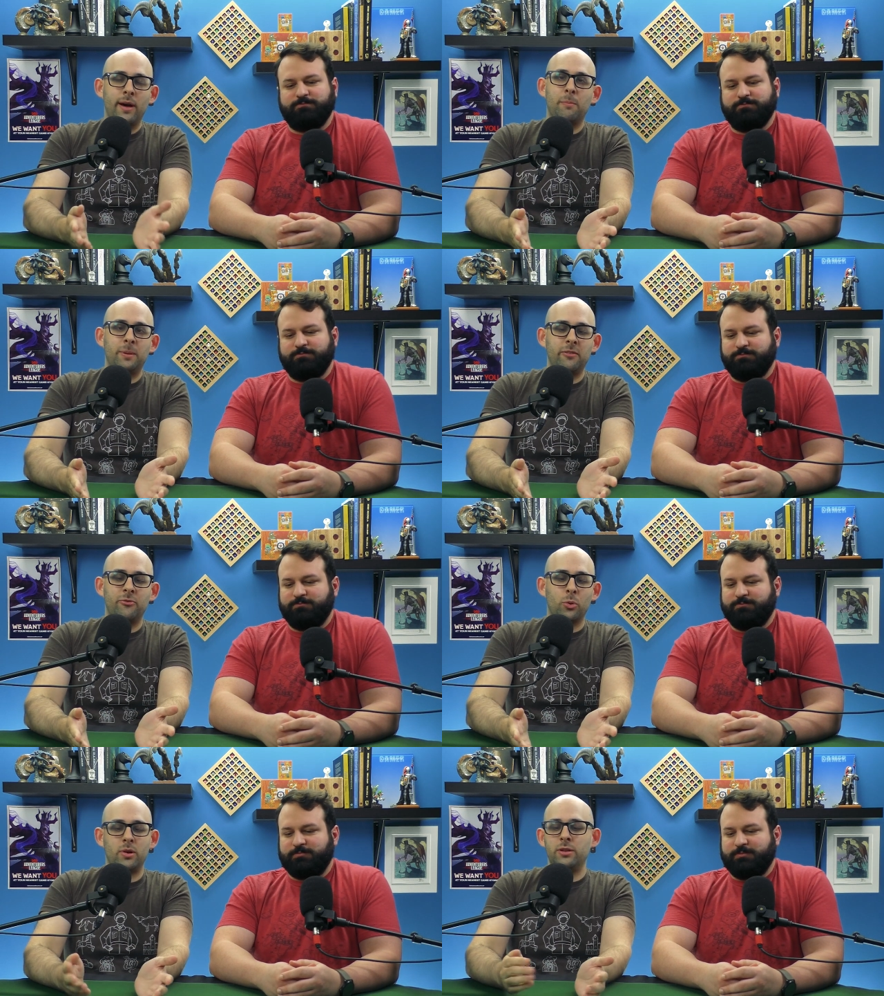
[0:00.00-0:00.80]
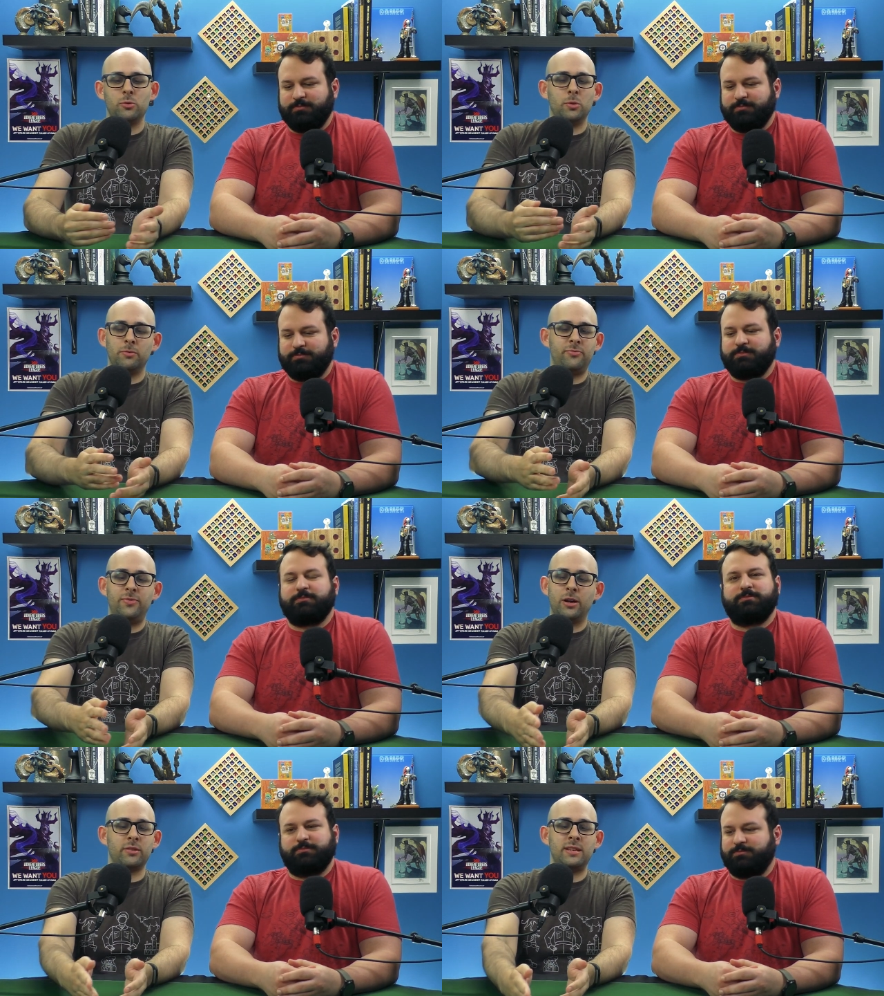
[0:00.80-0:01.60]
Speaker 1: how to play Fort, you will
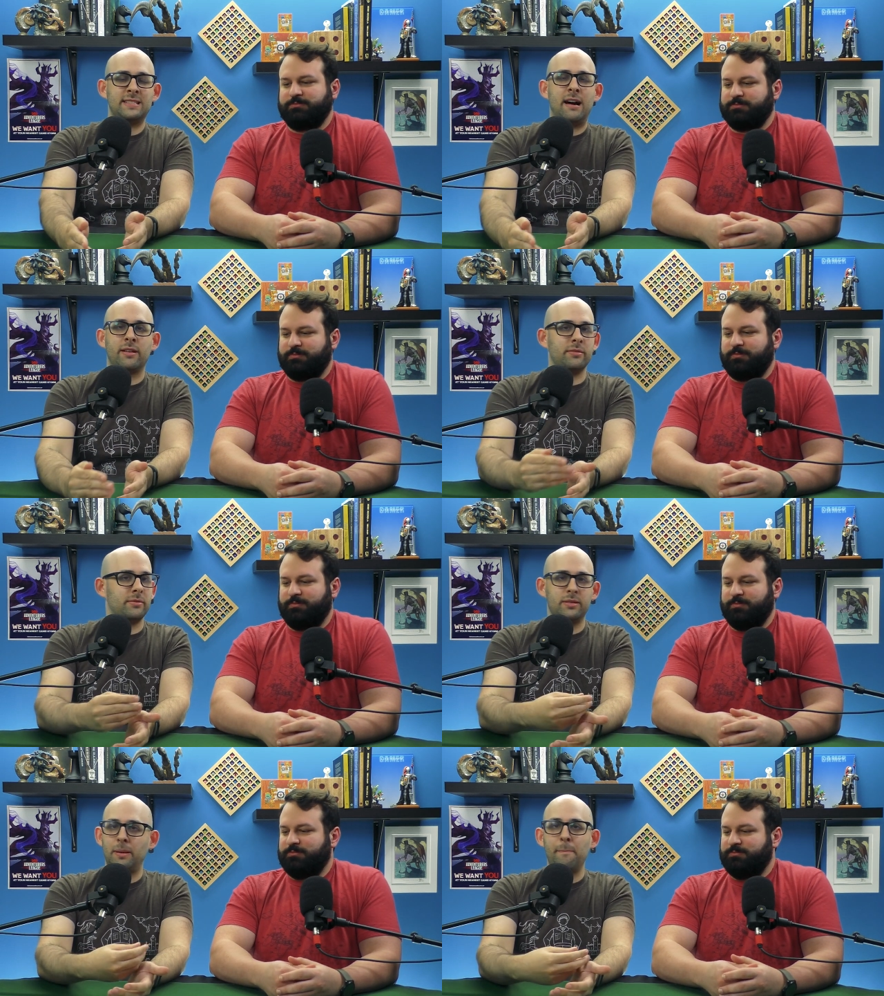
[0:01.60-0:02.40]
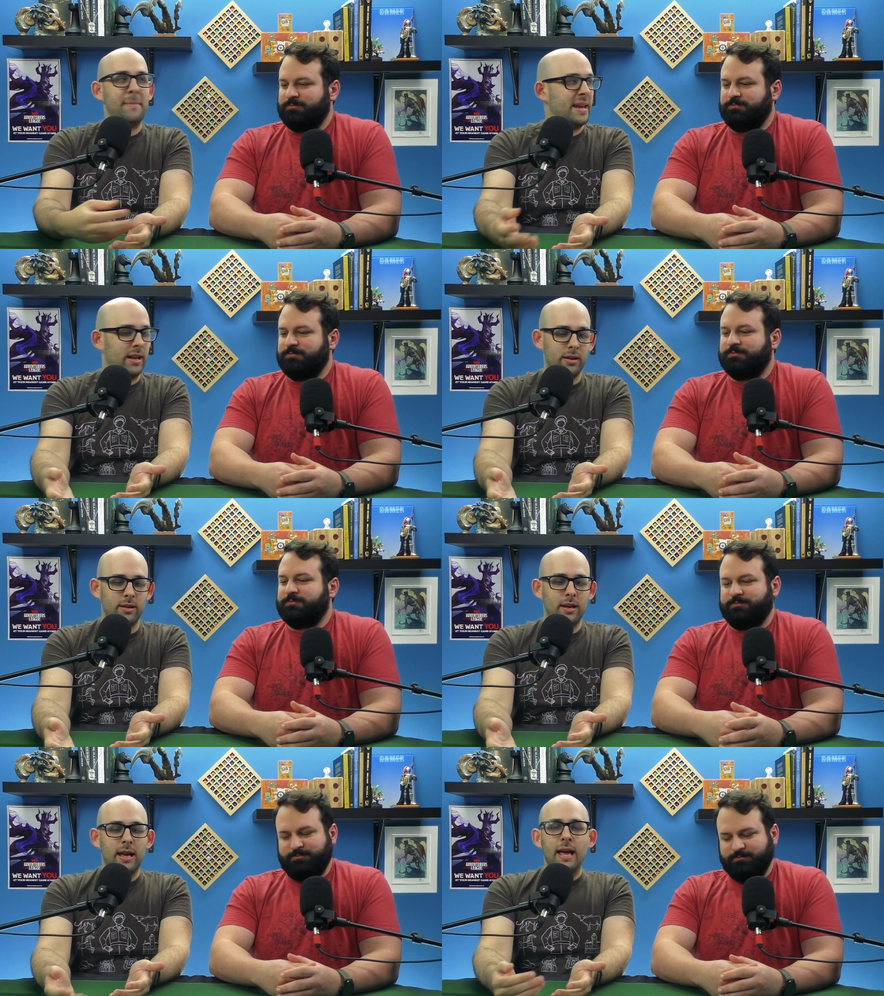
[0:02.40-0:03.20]
figure these out in a
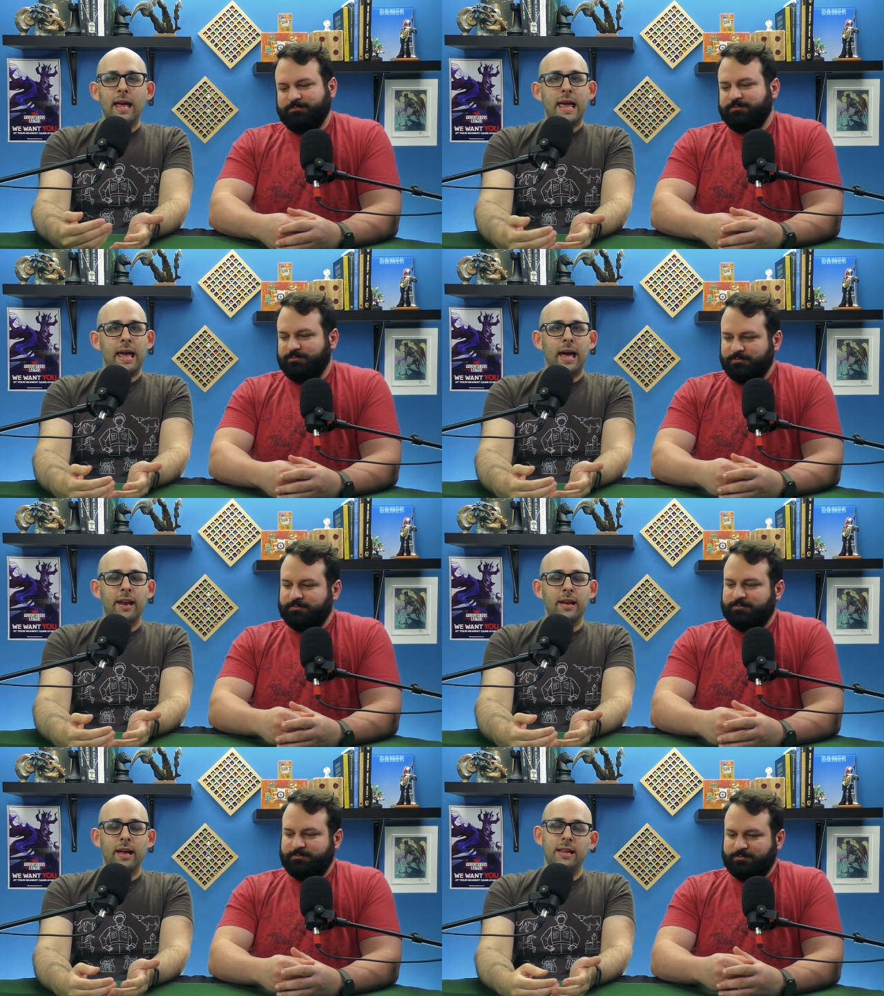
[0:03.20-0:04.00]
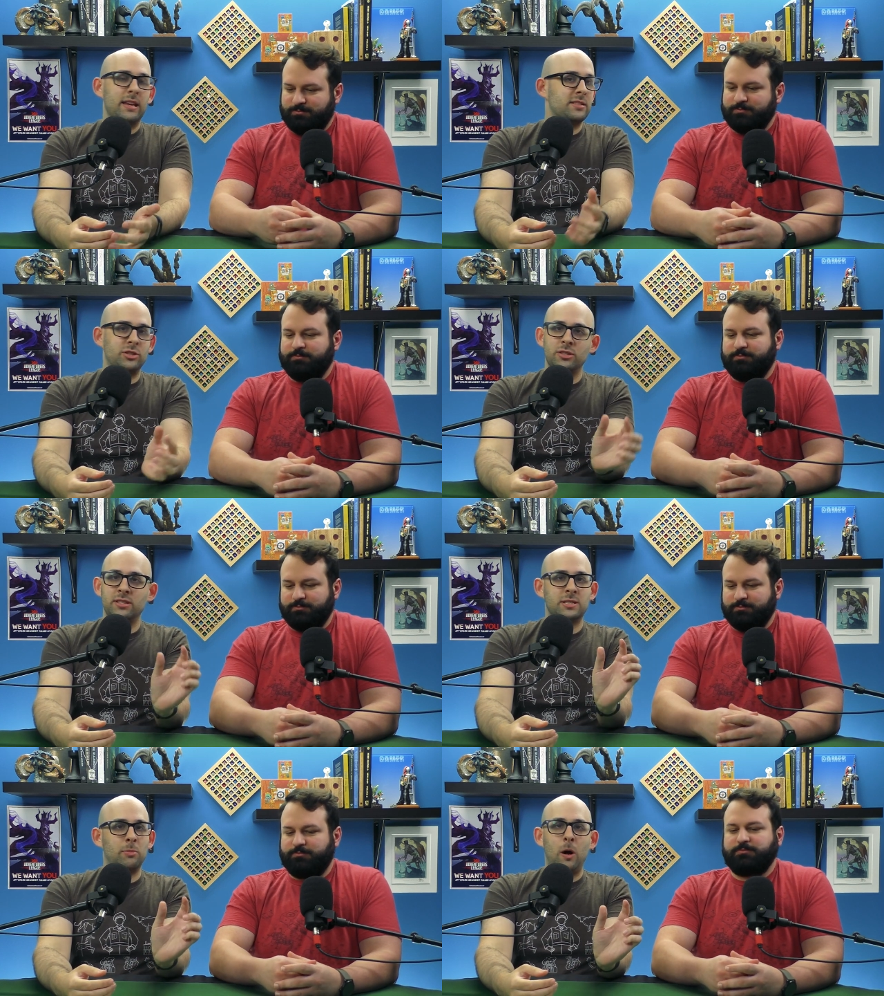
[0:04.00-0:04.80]
minute. And uh, it is just
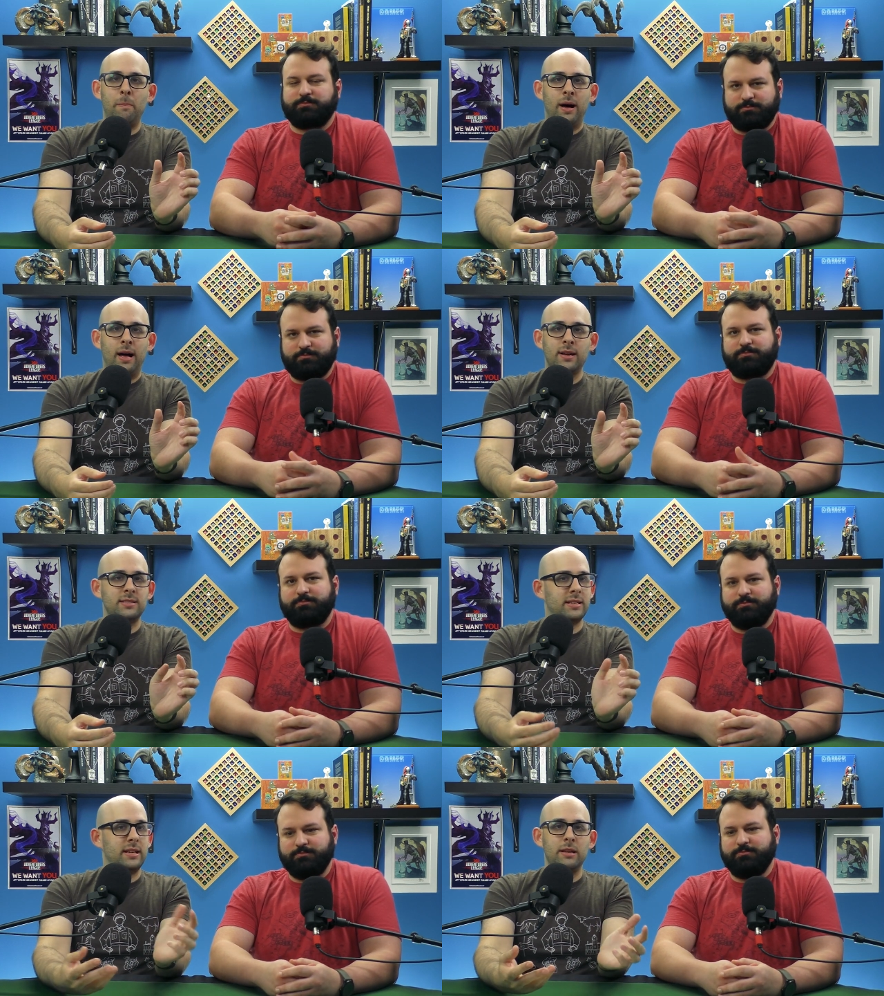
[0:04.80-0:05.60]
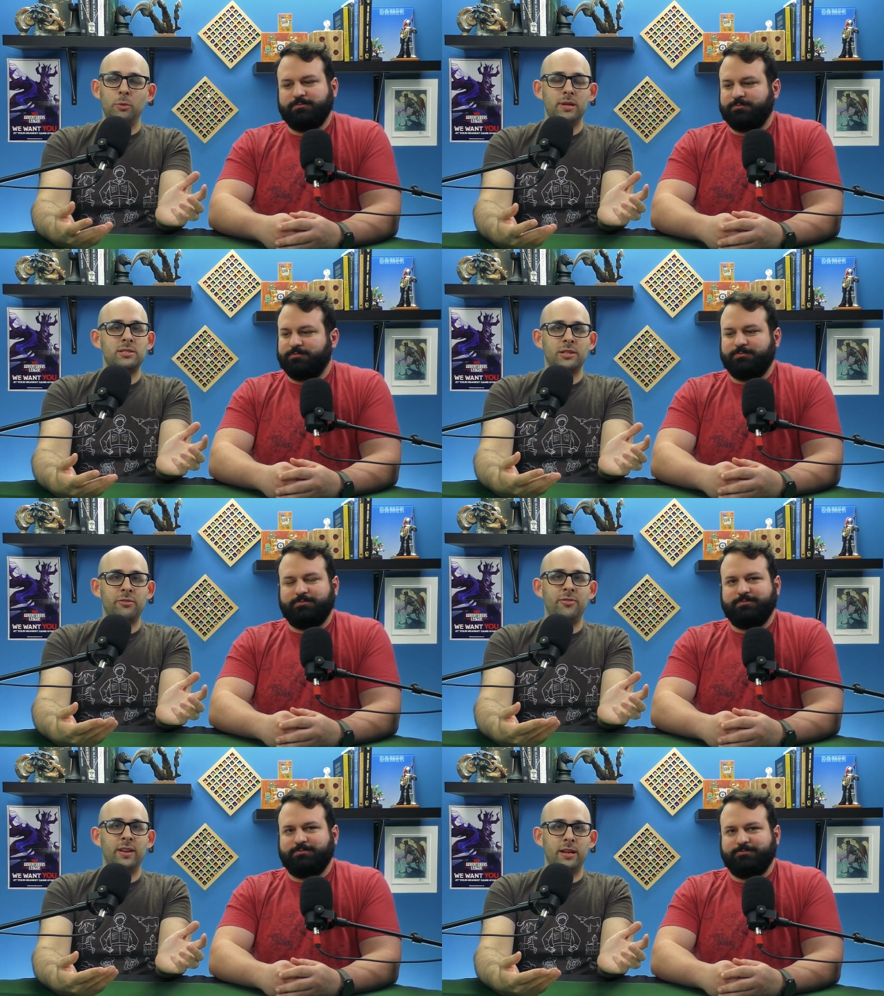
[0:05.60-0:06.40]
a small box. It, it, will easily
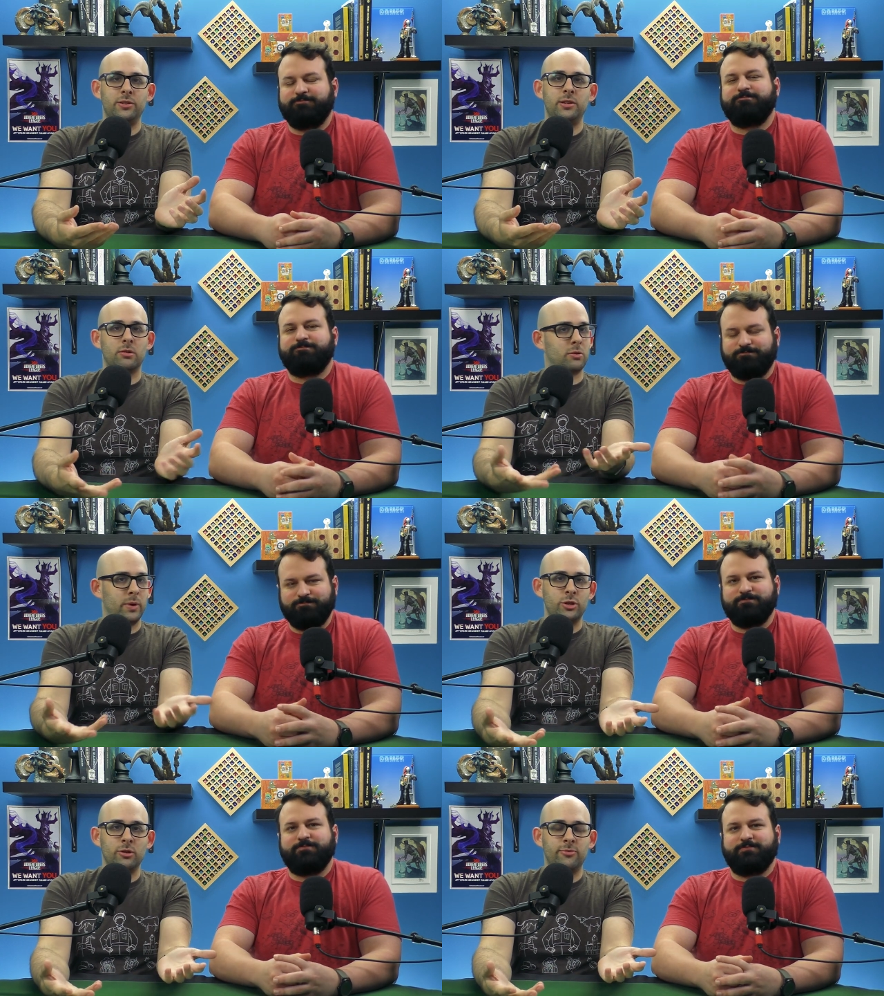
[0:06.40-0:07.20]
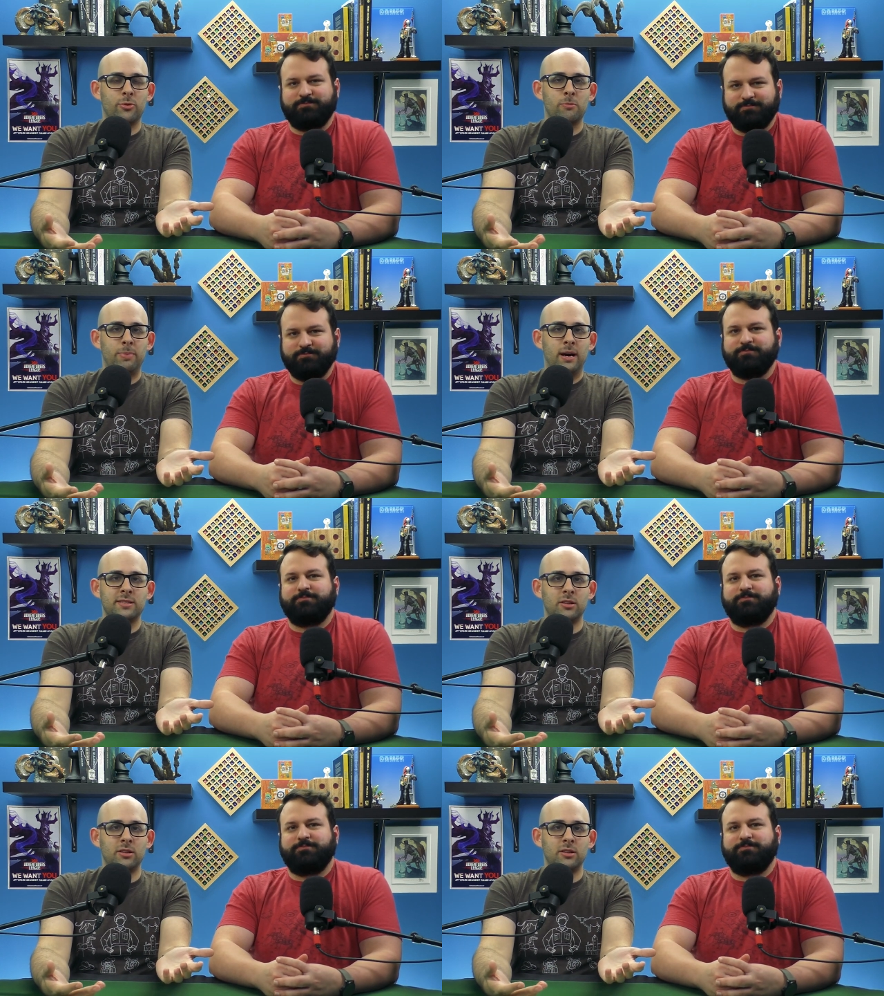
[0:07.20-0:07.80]
fit into your original fort box